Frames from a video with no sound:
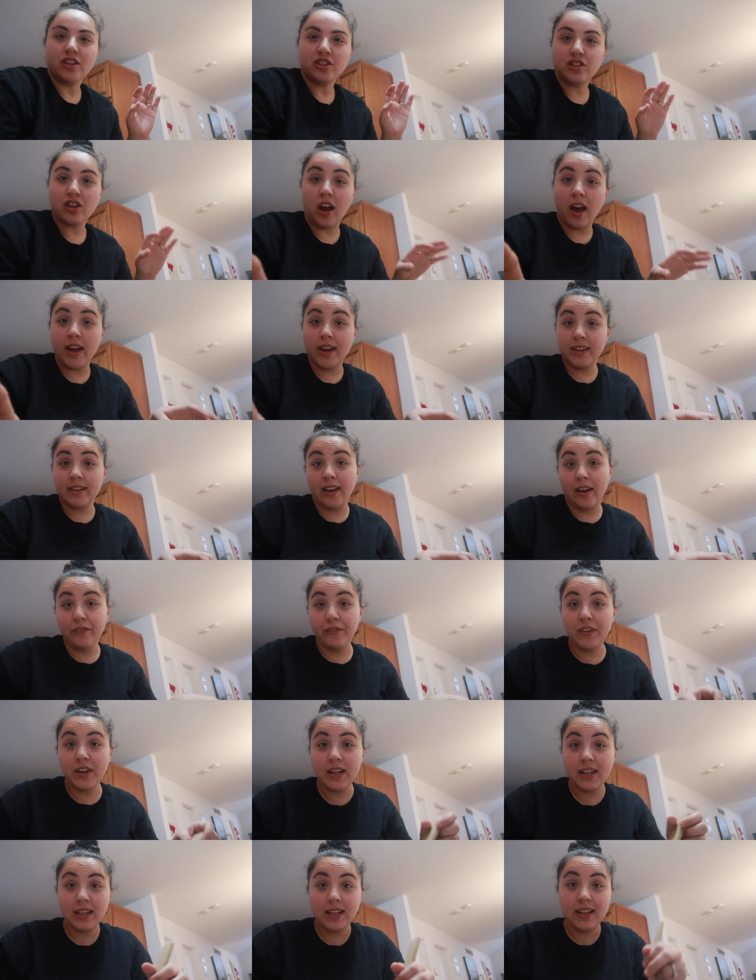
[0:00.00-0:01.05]
So I
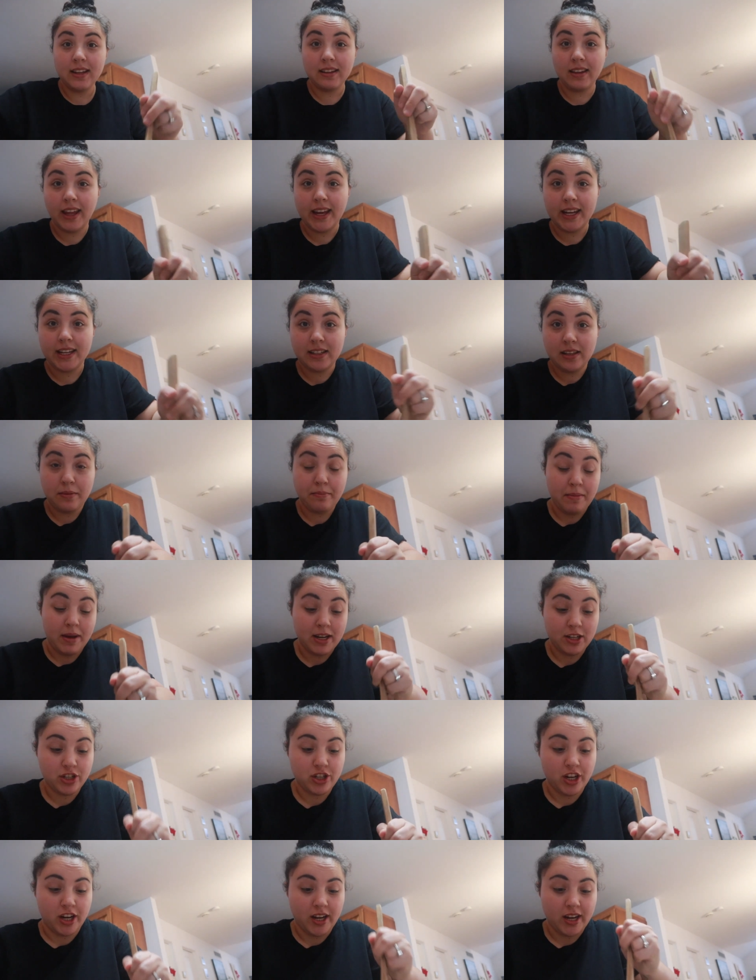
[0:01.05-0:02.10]
definitely like to
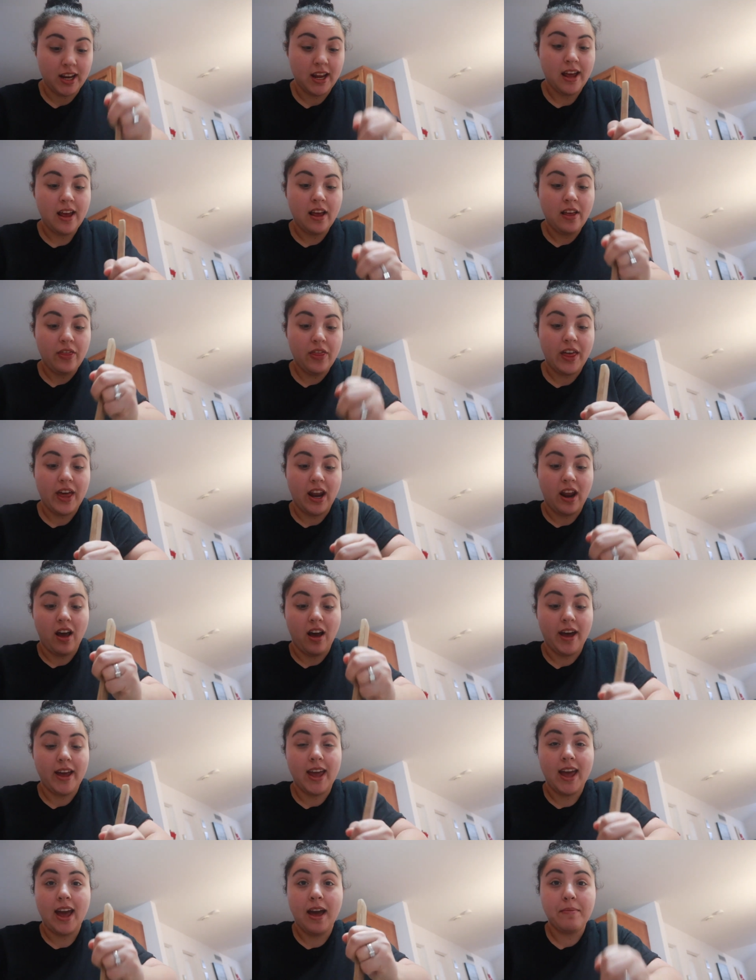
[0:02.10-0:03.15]
mention that
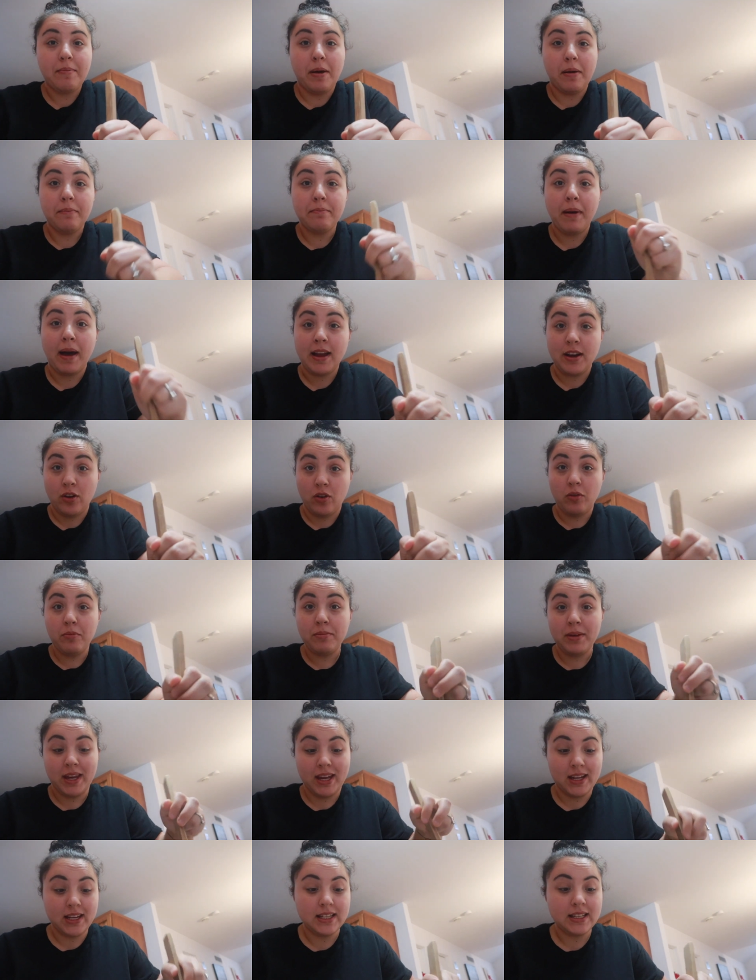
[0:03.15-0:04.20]
I am by no
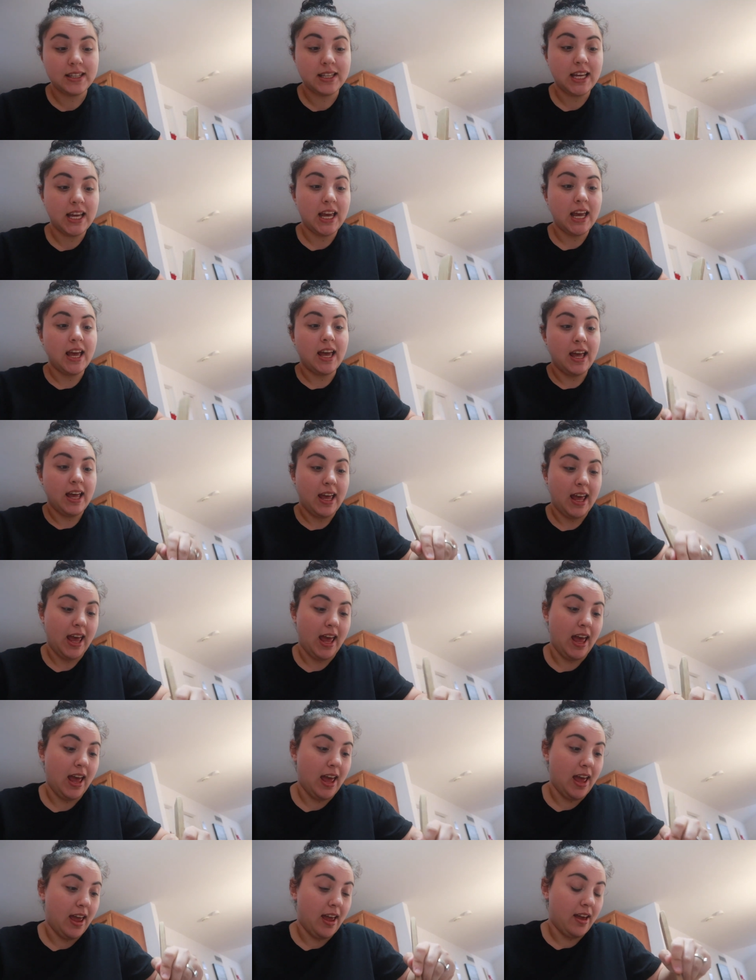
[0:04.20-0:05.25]
means
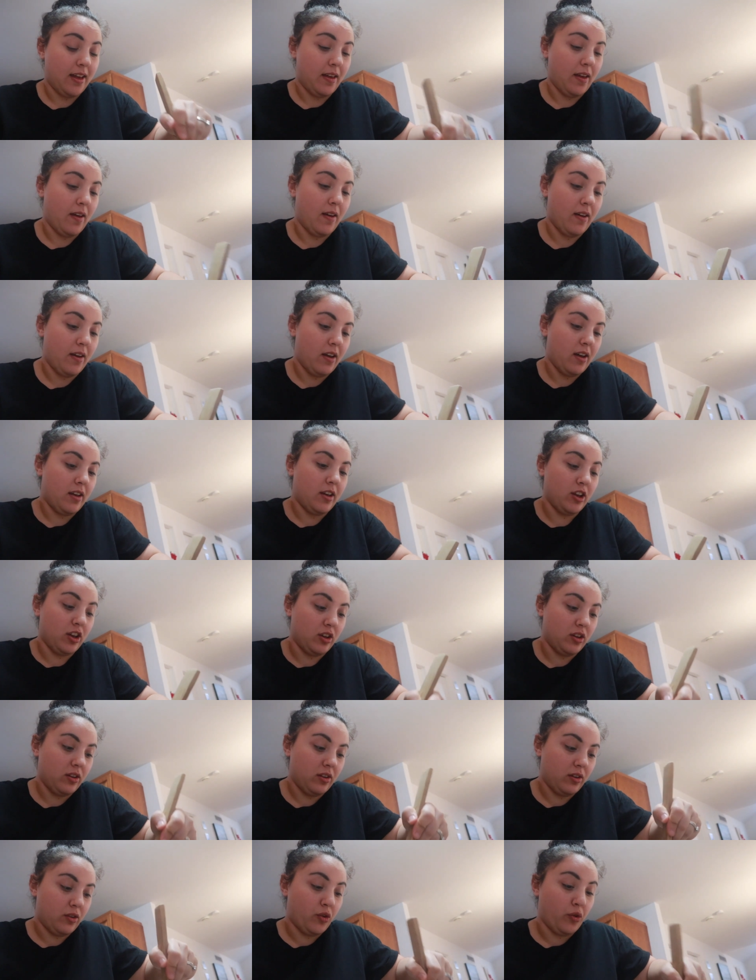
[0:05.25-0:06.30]
a
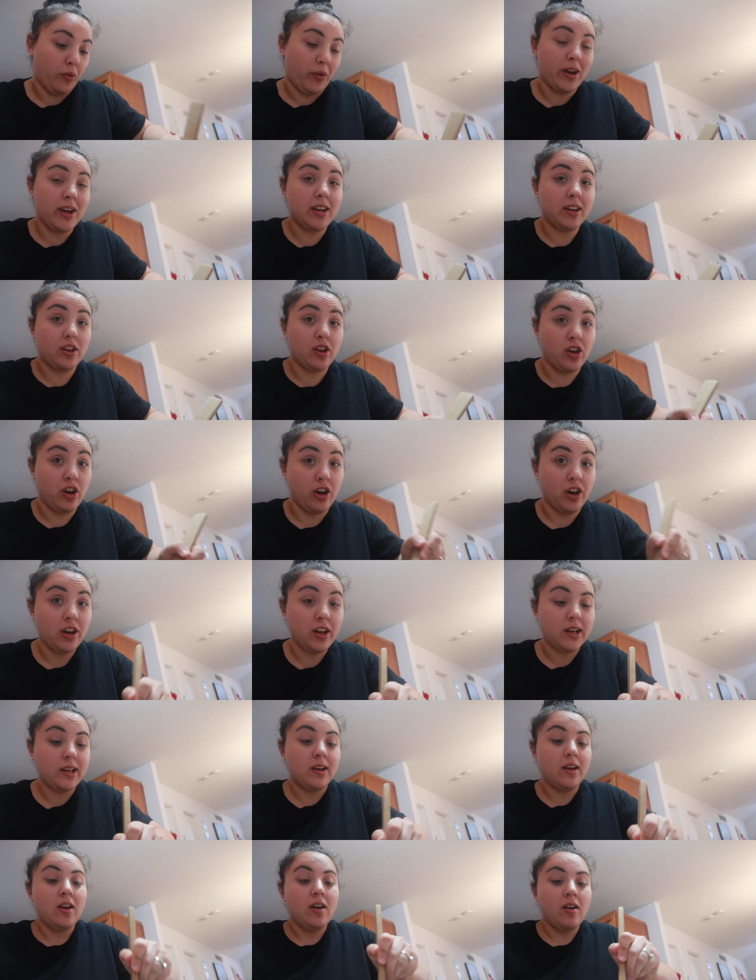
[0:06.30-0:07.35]
great
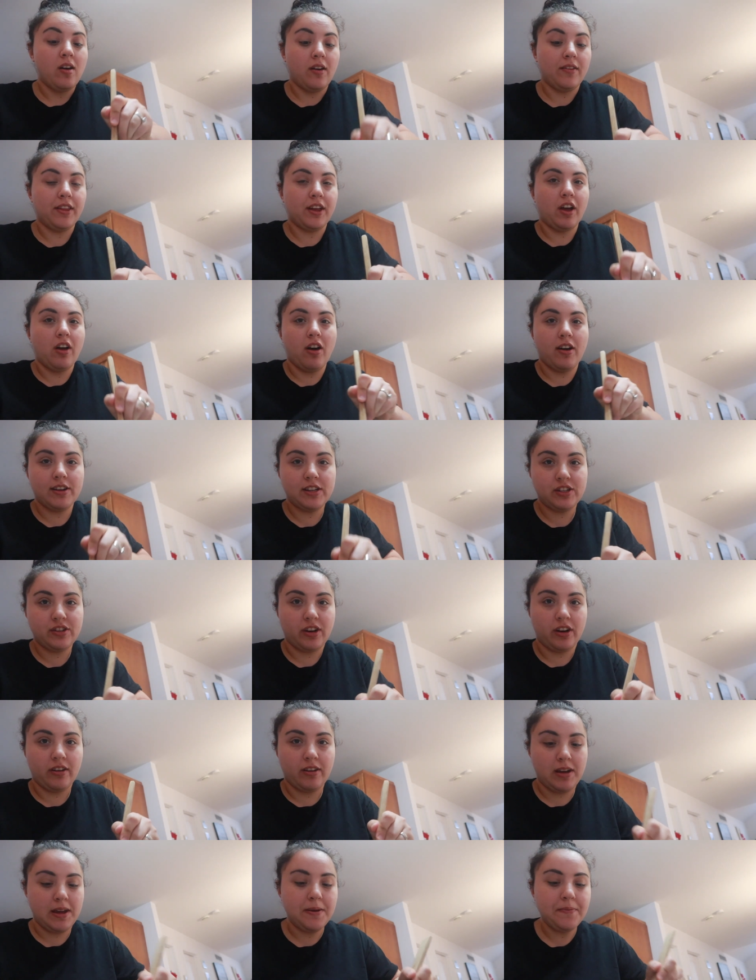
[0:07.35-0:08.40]
cook. On the
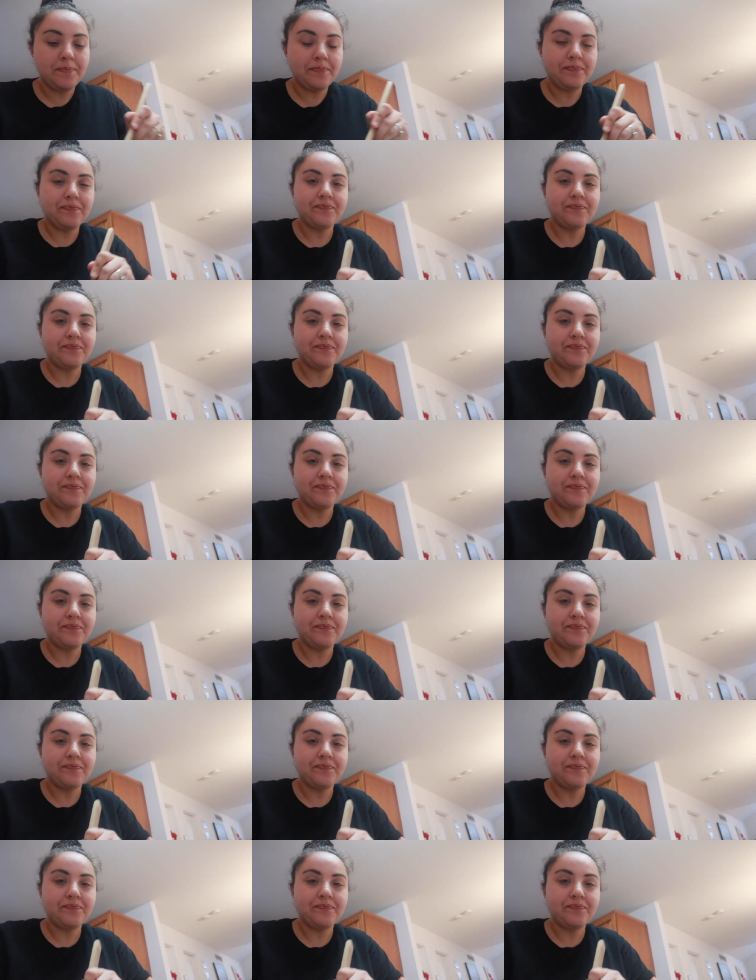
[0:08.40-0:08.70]
contrary,